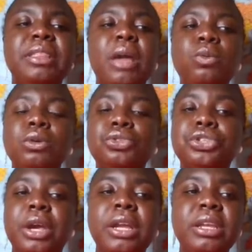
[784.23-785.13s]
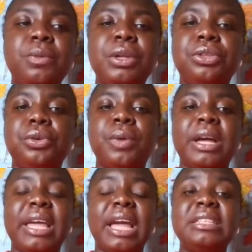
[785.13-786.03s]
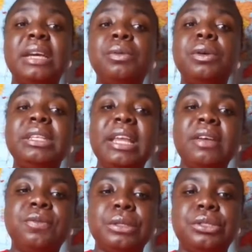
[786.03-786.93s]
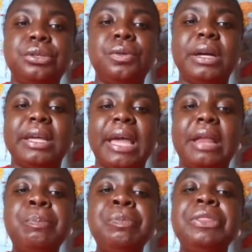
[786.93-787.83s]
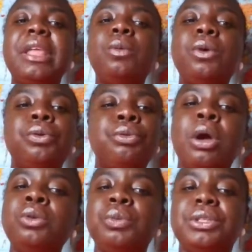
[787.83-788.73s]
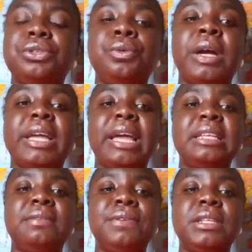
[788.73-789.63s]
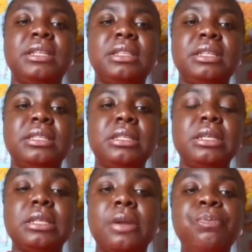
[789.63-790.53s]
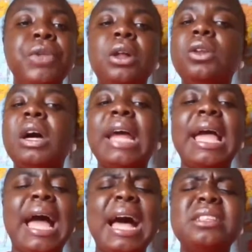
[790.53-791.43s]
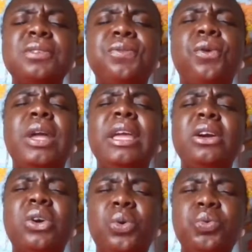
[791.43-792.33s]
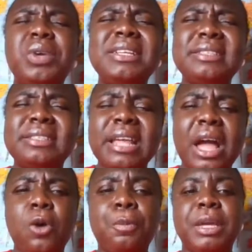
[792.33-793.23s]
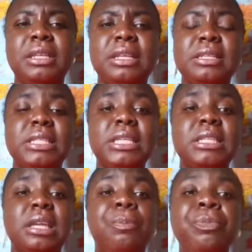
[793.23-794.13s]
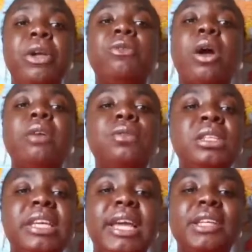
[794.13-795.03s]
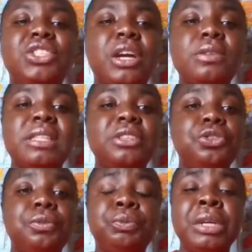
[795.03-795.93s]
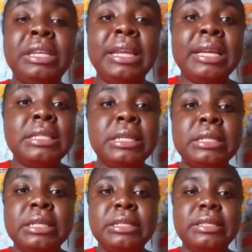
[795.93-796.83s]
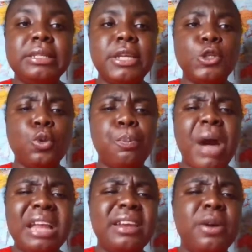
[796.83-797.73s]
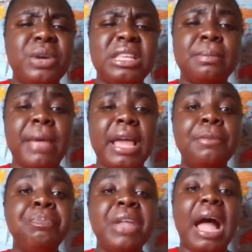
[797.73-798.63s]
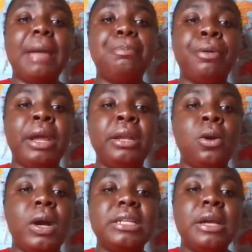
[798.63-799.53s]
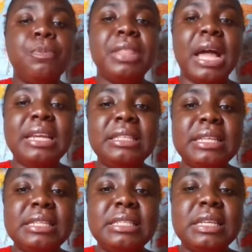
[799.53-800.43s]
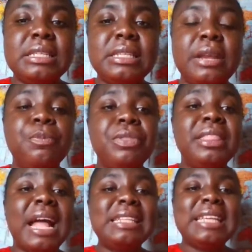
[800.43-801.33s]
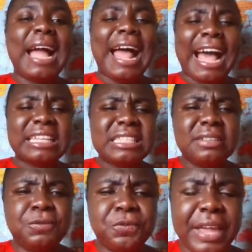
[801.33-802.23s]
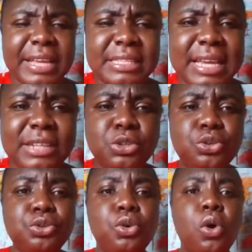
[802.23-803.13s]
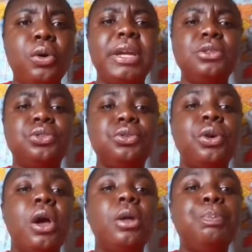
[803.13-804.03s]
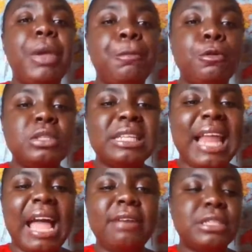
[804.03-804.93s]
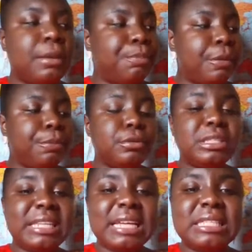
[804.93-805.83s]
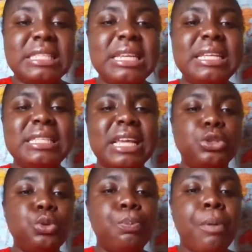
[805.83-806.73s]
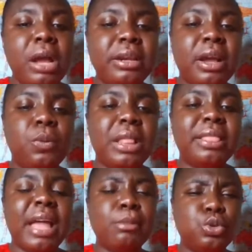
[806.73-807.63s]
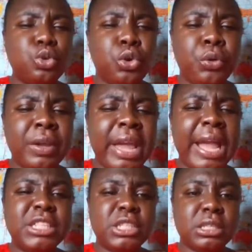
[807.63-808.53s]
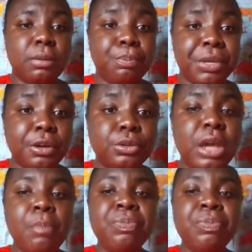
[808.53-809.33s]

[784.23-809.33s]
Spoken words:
They will journey with you again. They will live with you again. They will run with you again, even in this season. Lord, I ask for increased help in this season, for even the angels that you've released in this season to partner with men. I pray, Lord, that in this season, that they are activated to go into people's lives and people's destinies and to partner with them to create, to build.